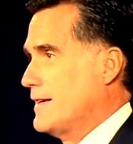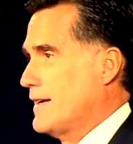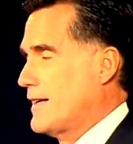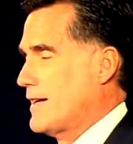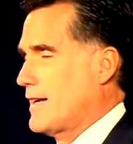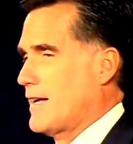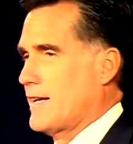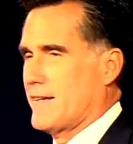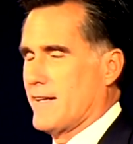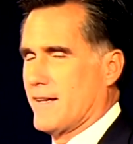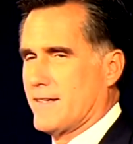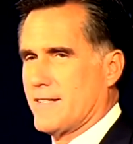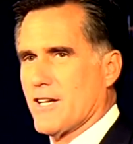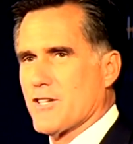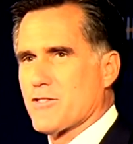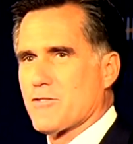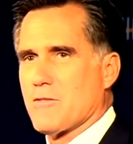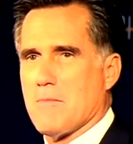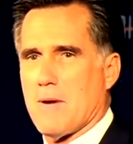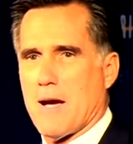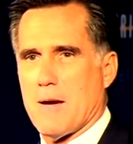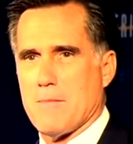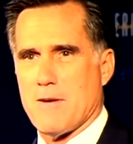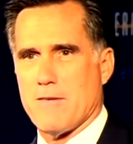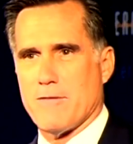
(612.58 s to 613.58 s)
It does
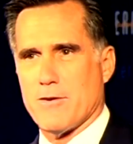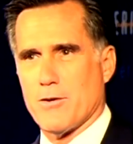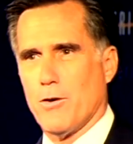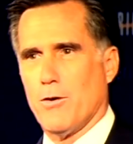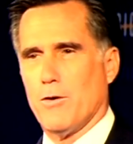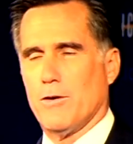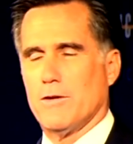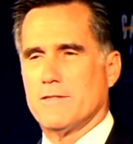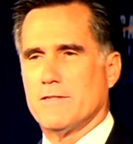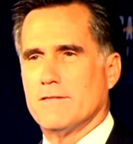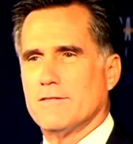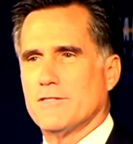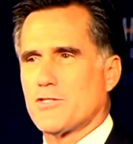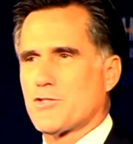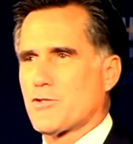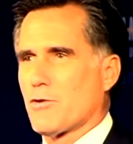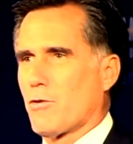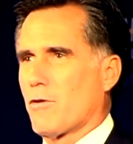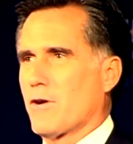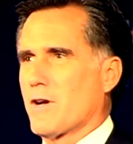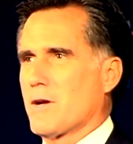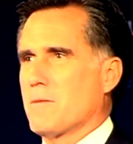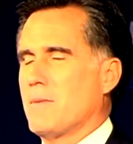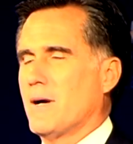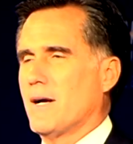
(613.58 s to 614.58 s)
remind me of an old
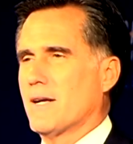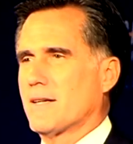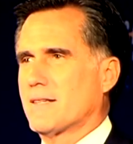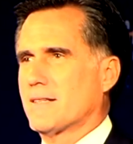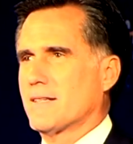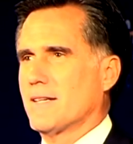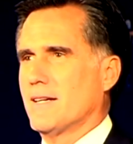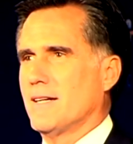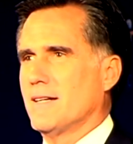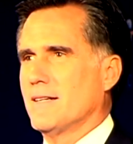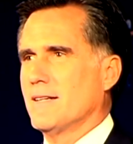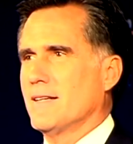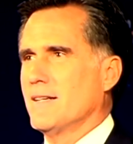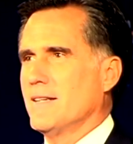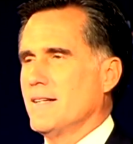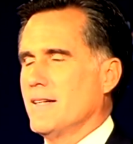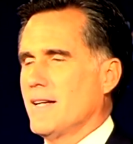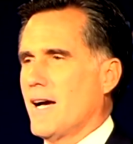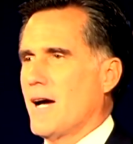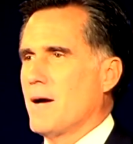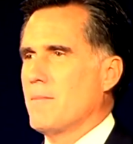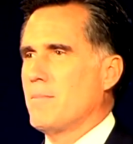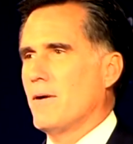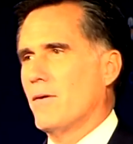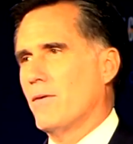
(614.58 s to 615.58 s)
story about
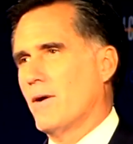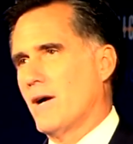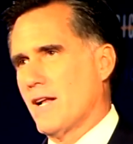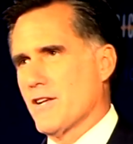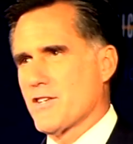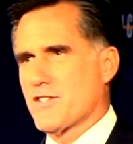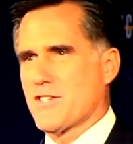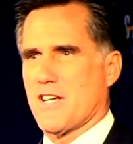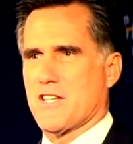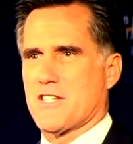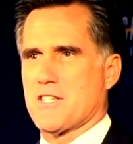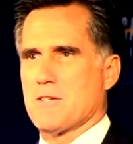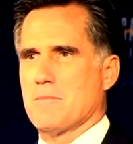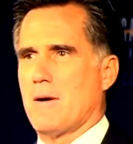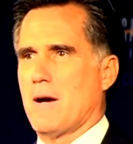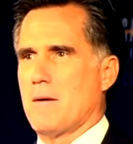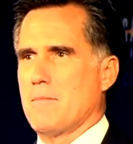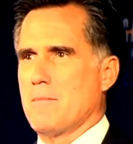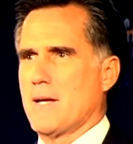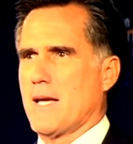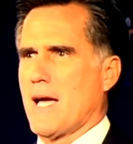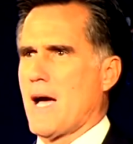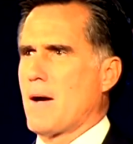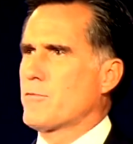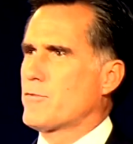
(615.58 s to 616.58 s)
well, I'll say it's about
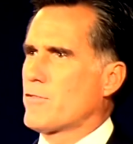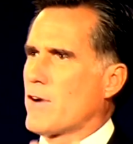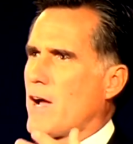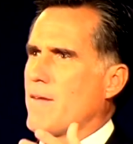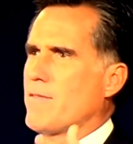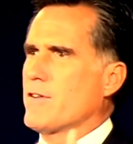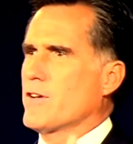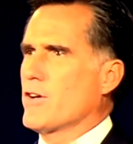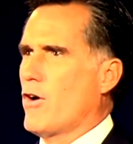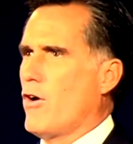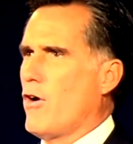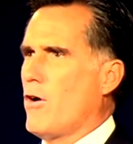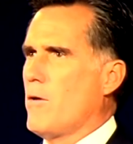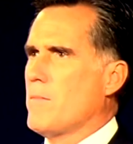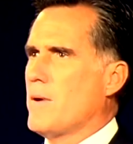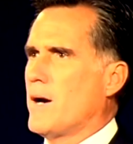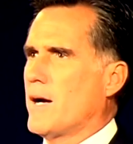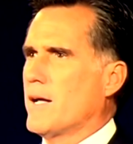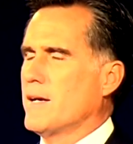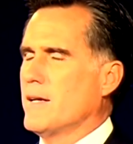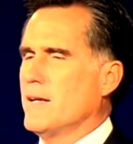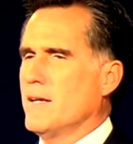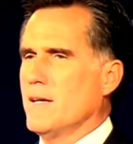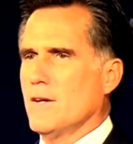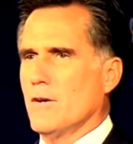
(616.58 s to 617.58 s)
me. I'm driving home
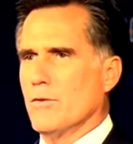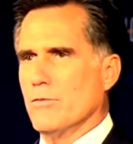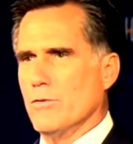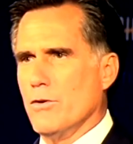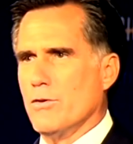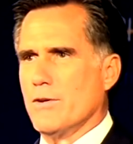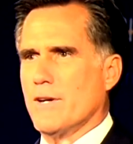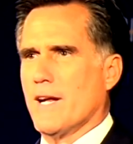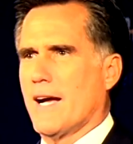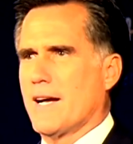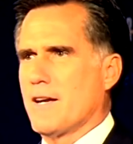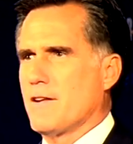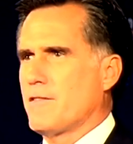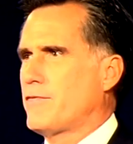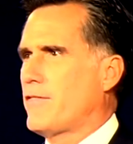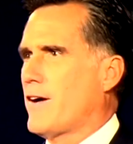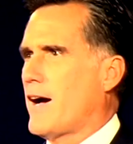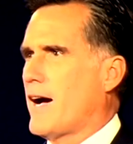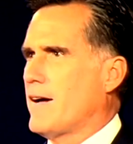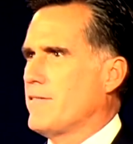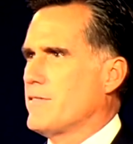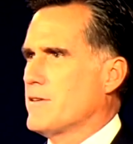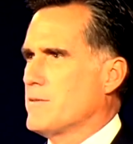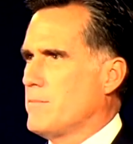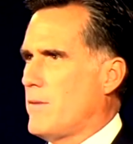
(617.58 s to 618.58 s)
on Route
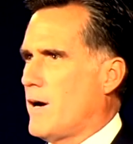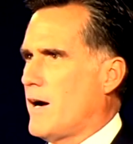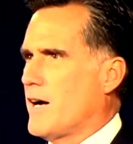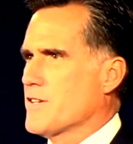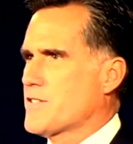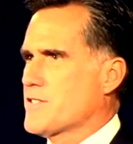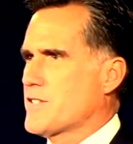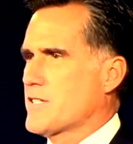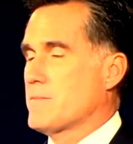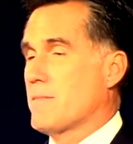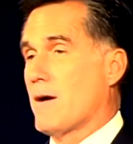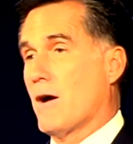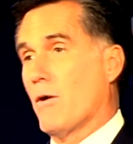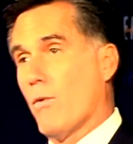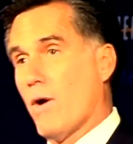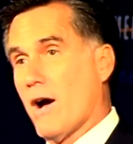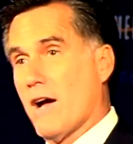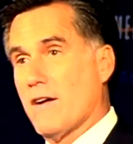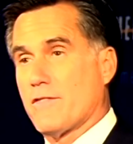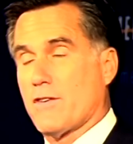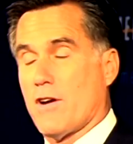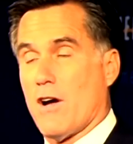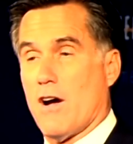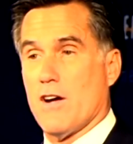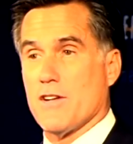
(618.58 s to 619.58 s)
95 in Boston, and my
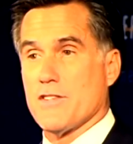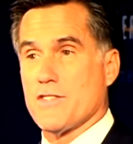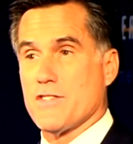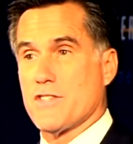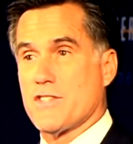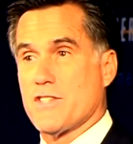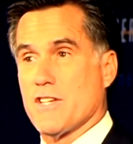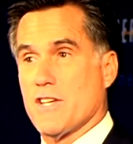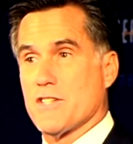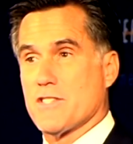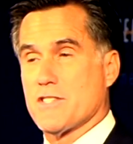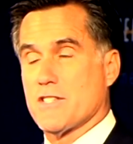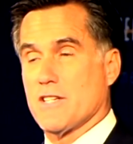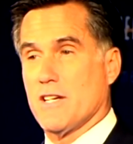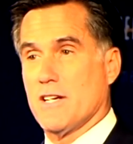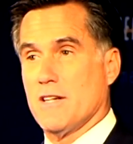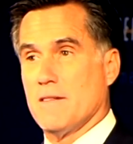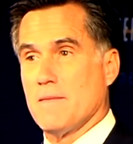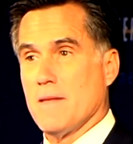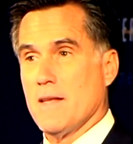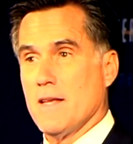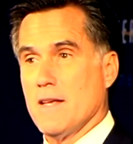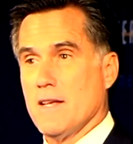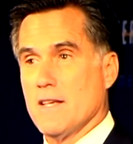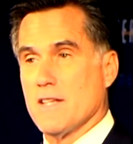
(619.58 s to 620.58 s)
wife calls and says,
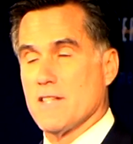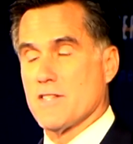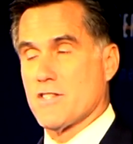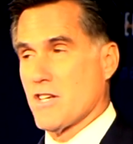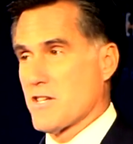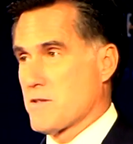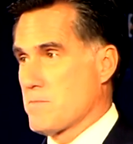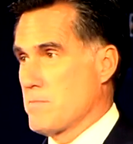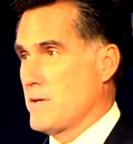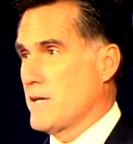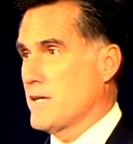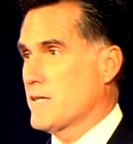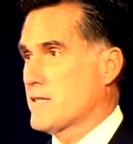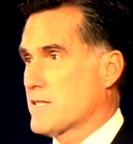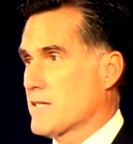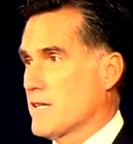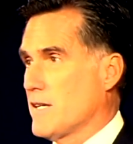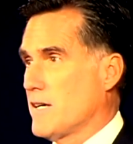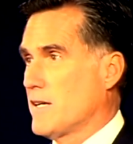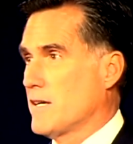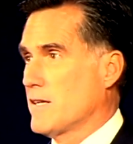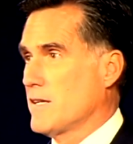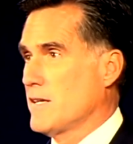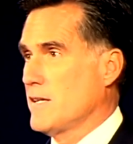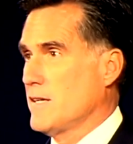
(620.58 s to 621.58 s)
Mitt,
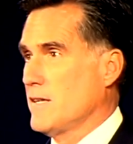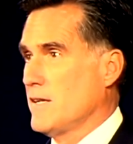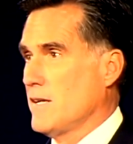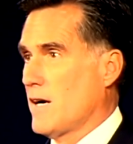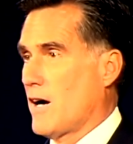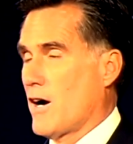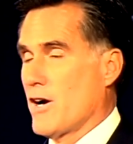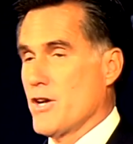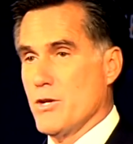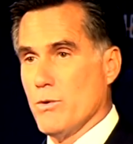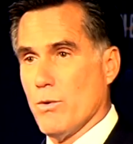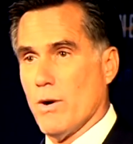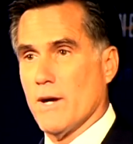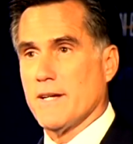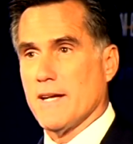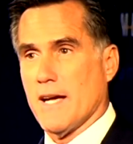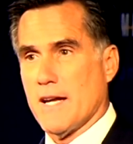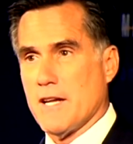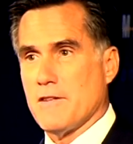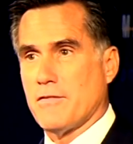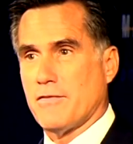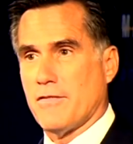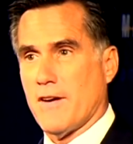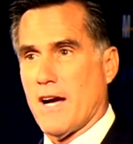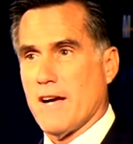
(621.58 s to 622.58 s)
are you on
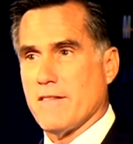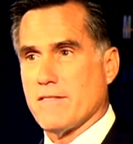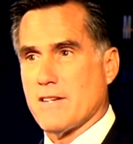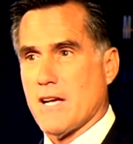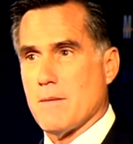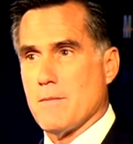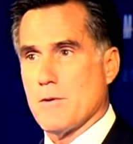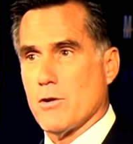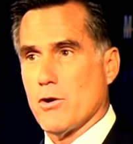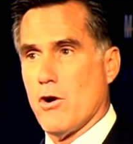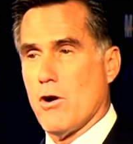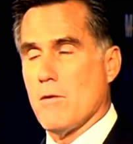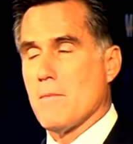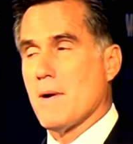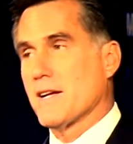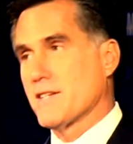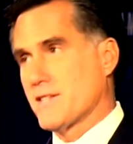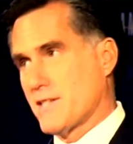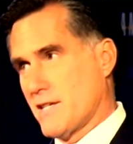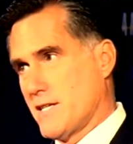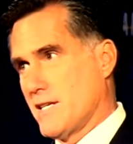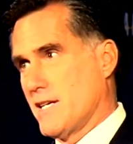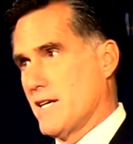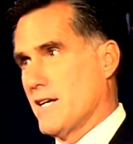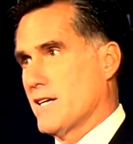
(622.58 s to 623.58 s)
95 coming home? I
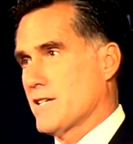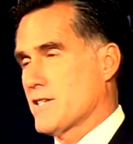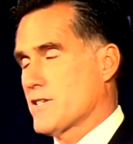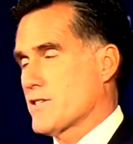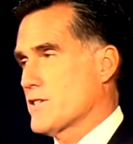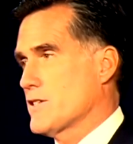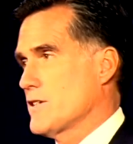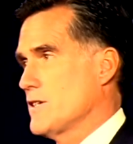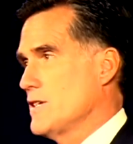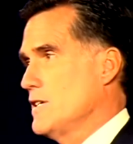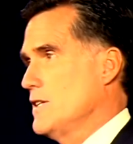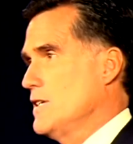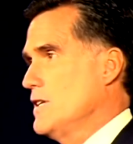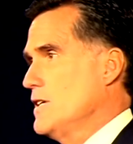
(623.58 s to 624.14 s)
said, yes.